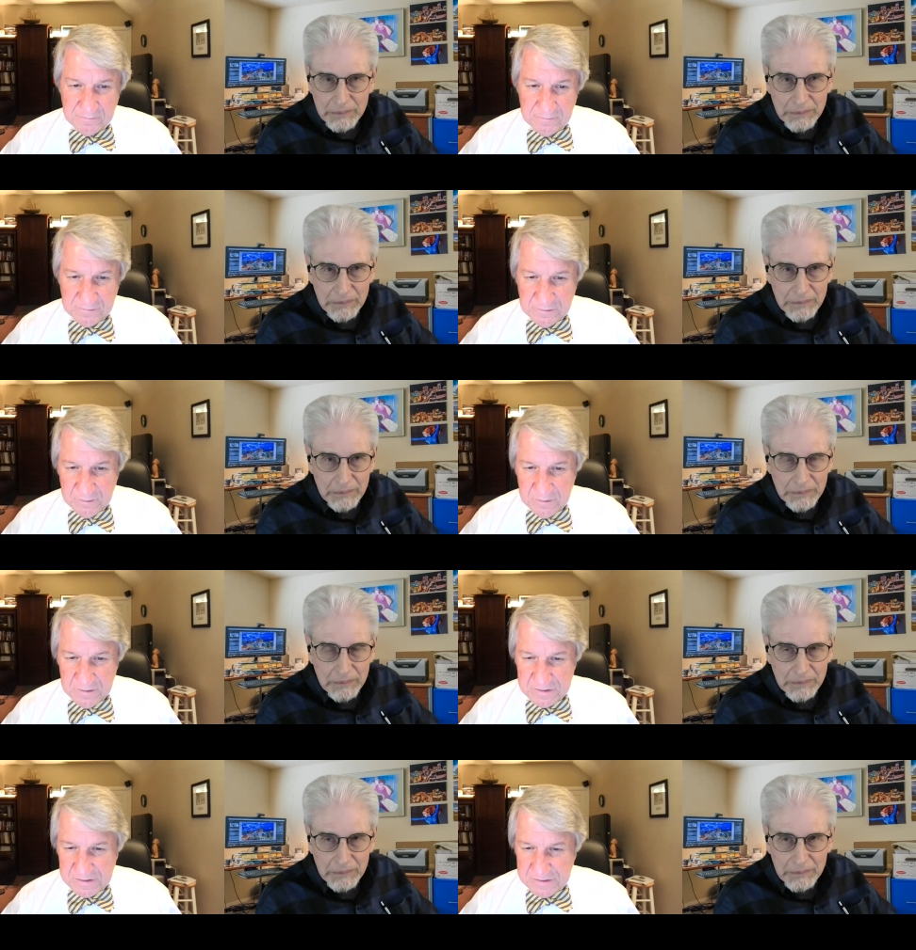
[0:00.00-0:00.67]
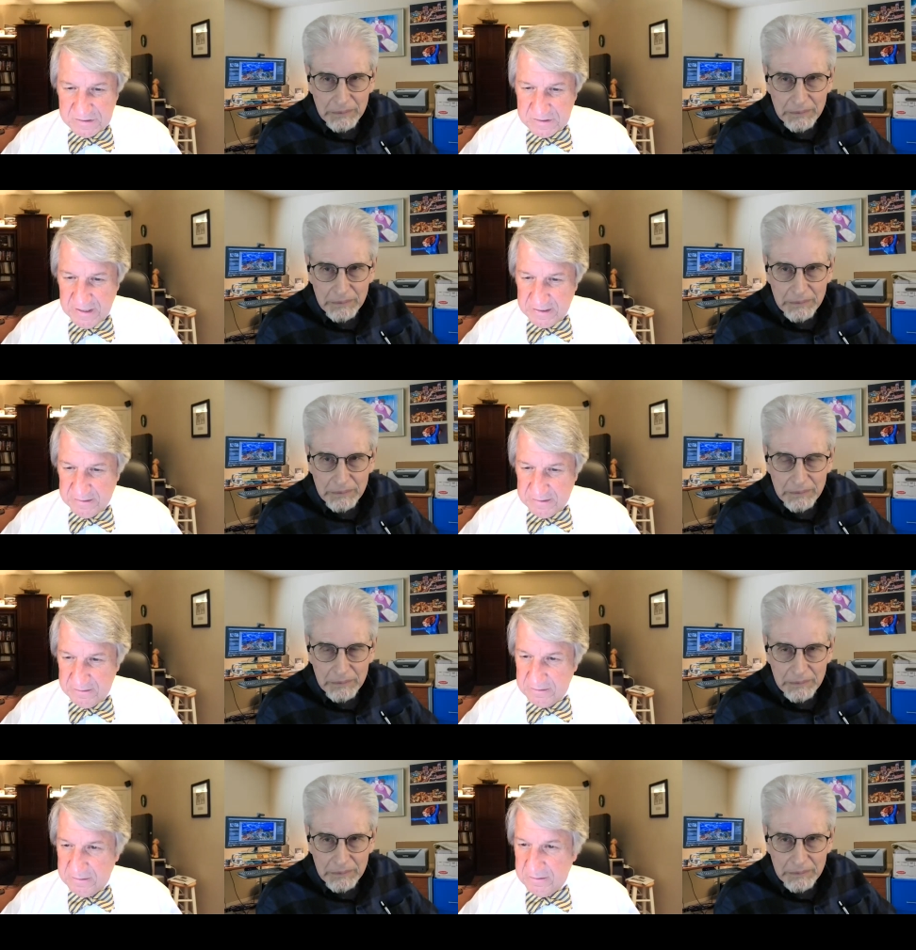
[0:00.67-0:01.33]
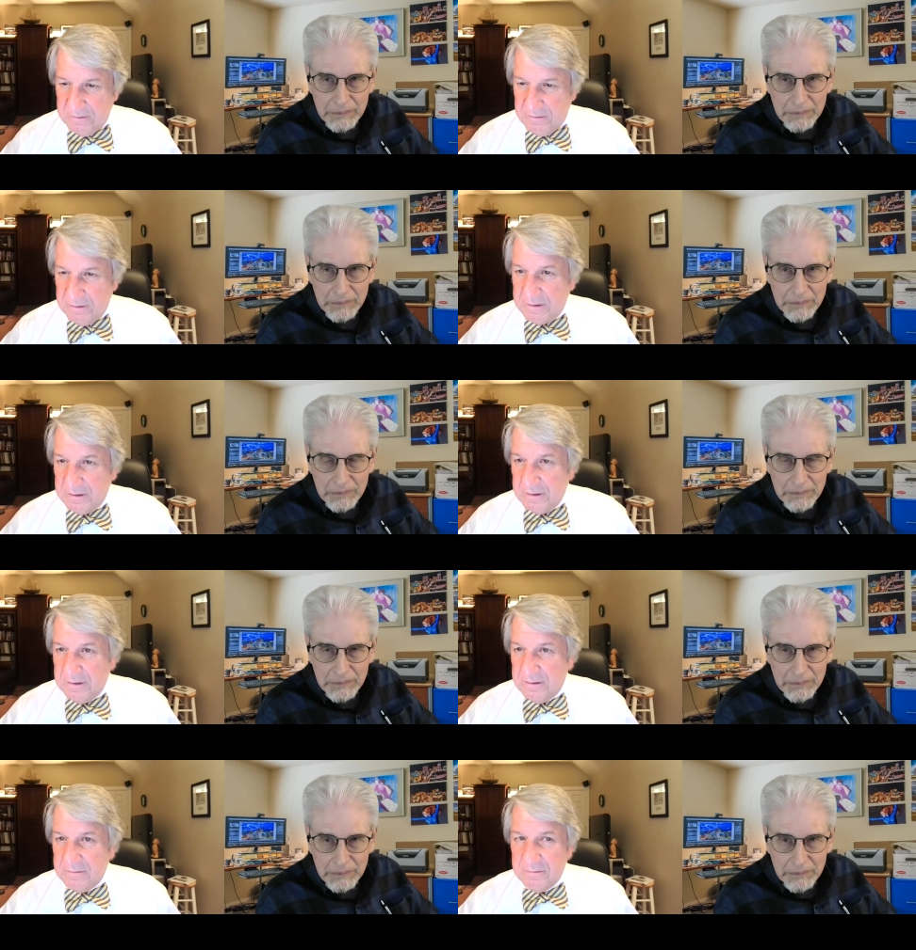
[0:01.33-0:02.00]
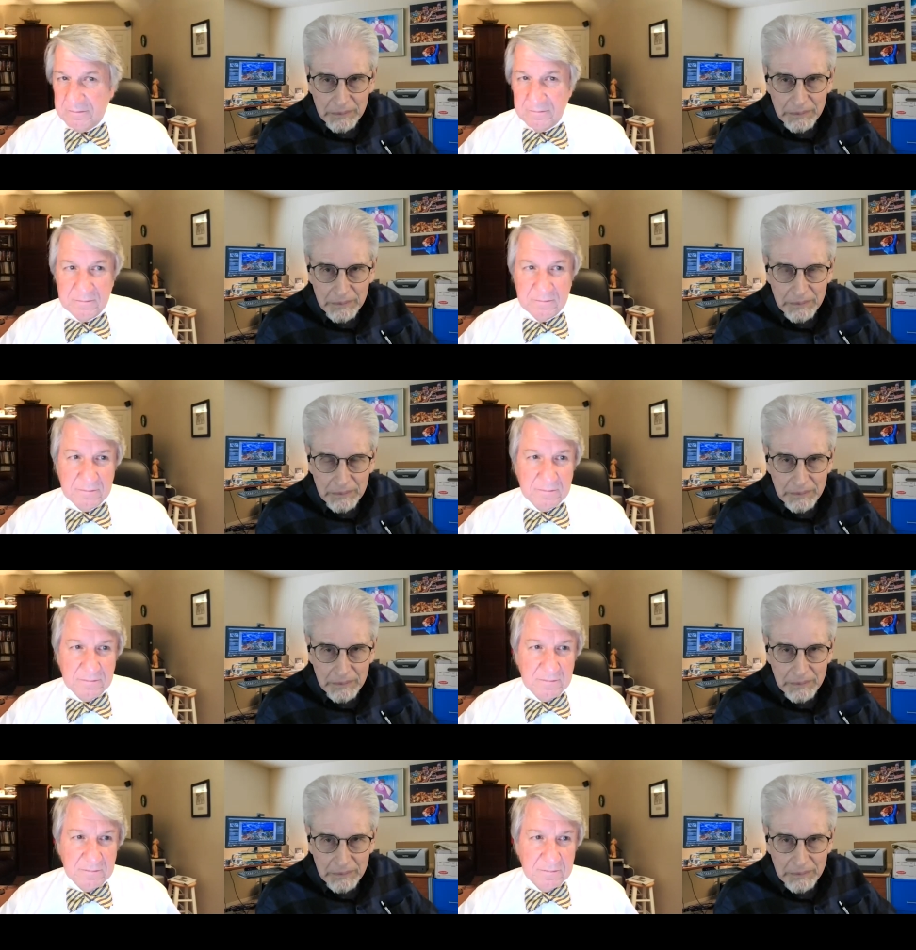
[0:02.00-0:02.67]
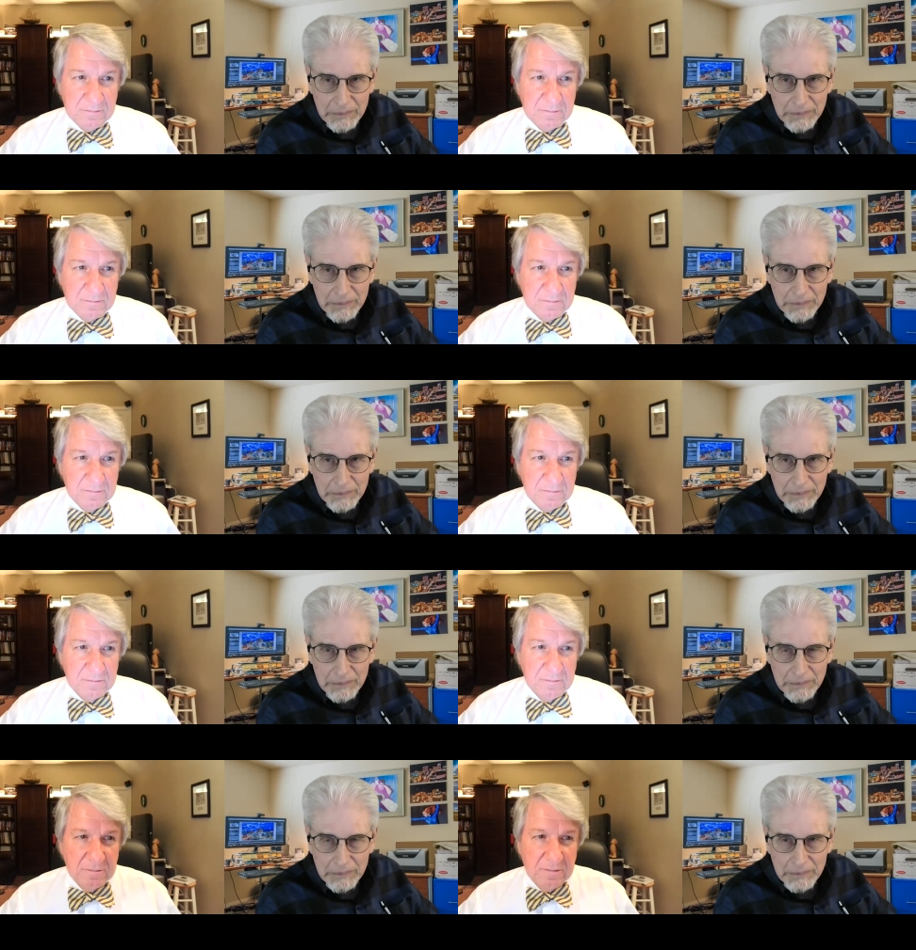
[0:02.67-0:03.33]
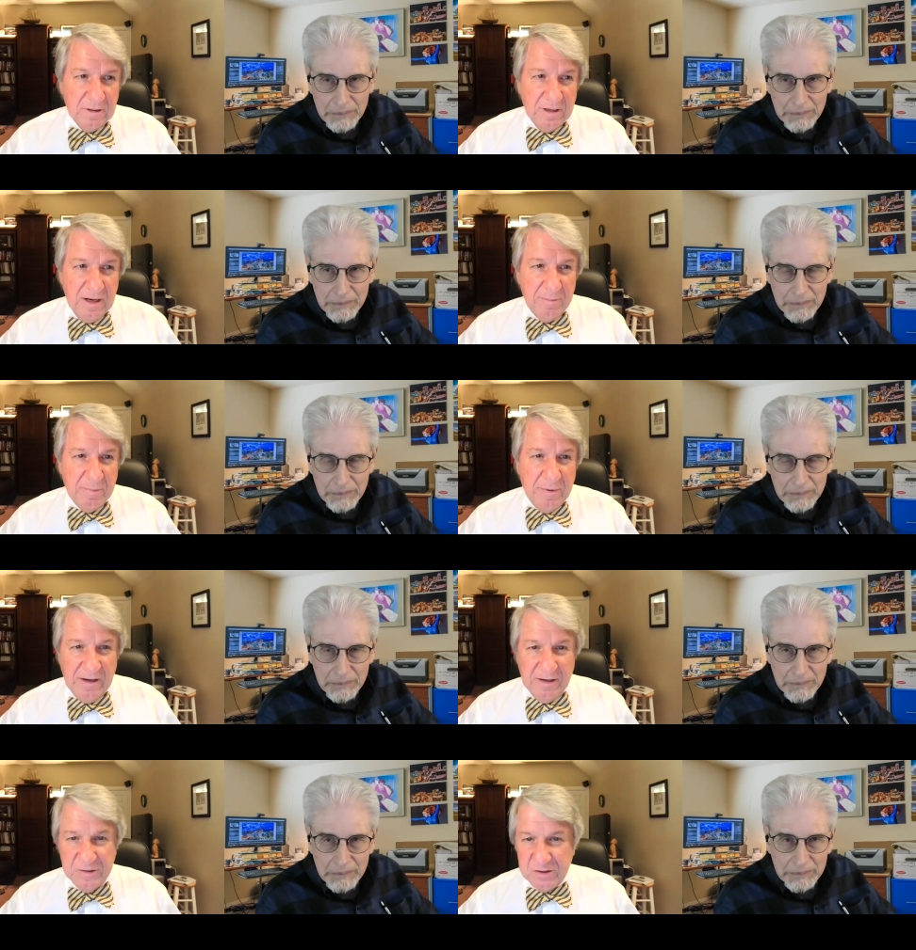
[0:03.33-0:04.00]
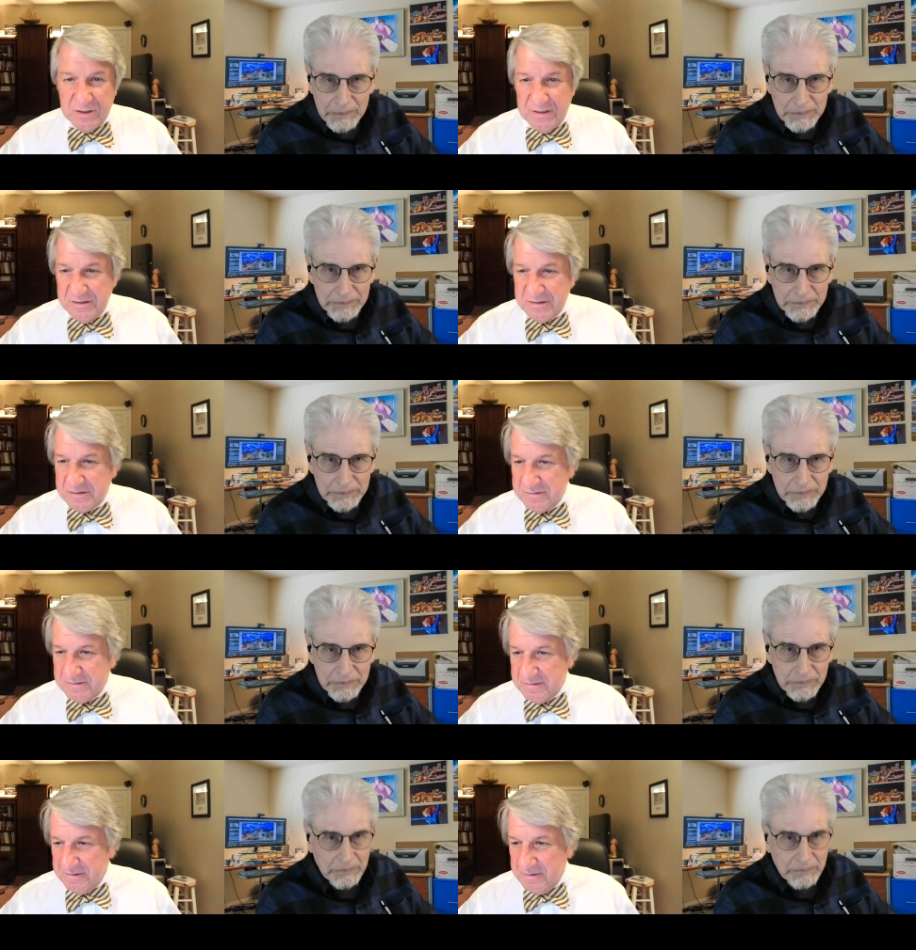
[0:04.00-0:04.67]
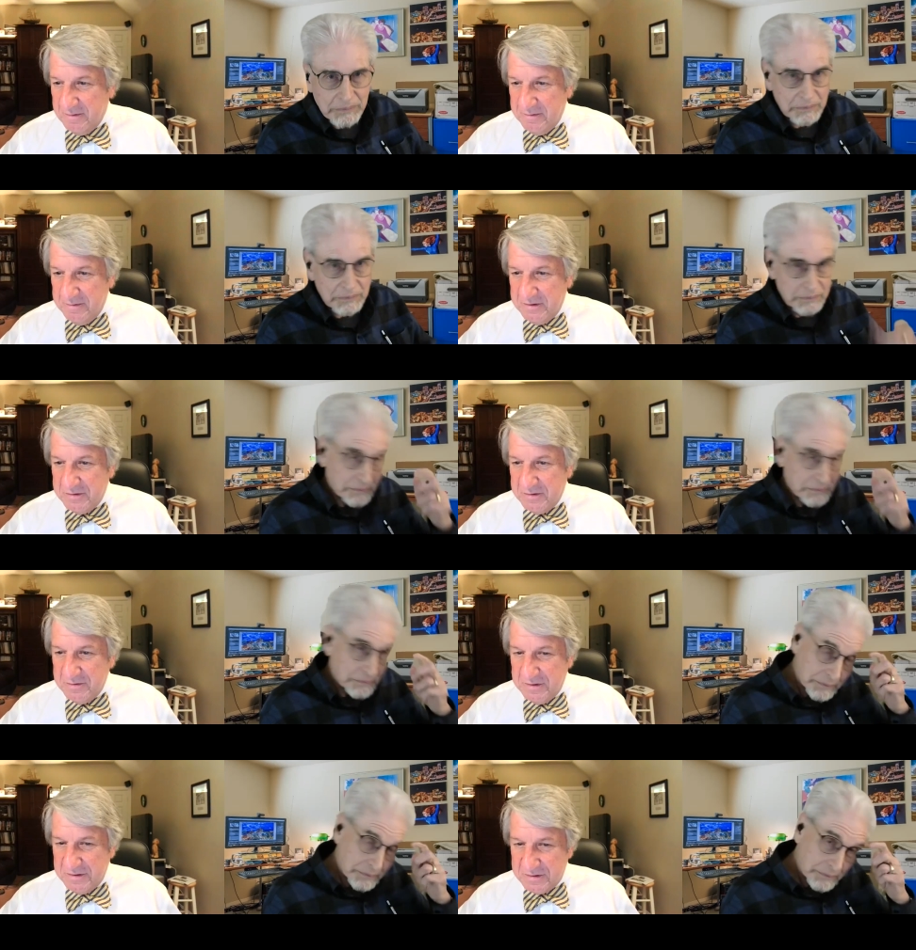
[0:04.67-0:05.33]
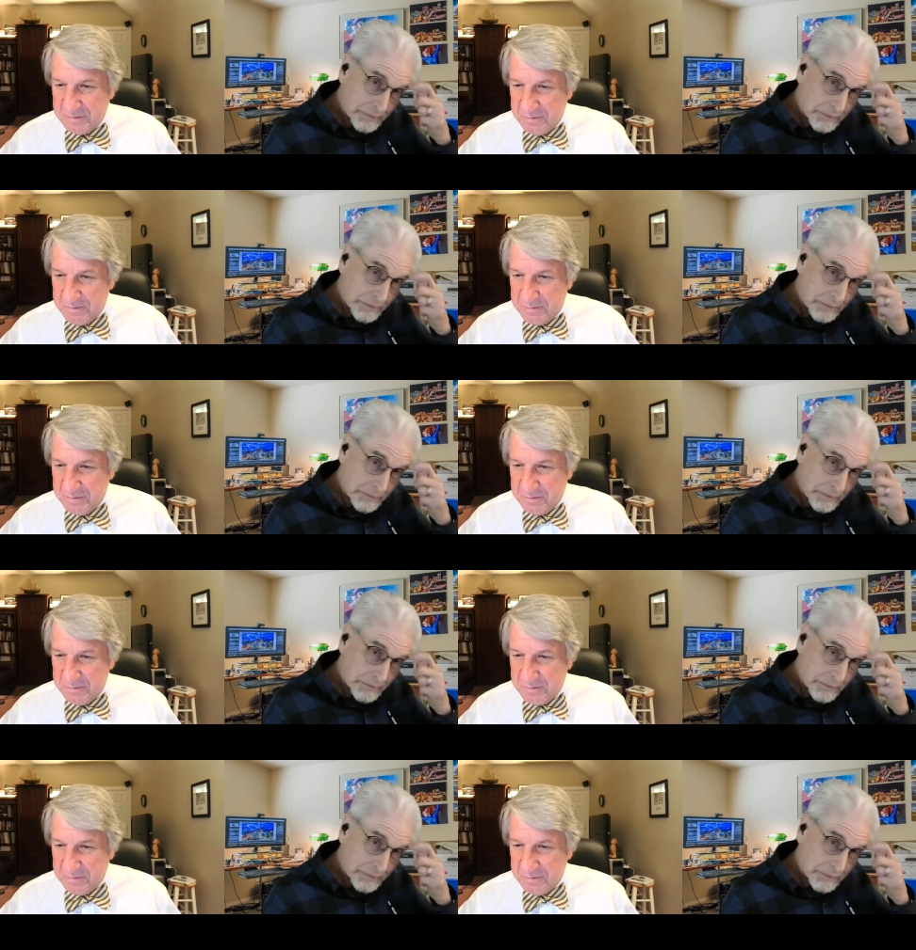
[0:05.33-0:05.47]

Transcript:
Speaker 1: do this a second here again. And I apologize while we do this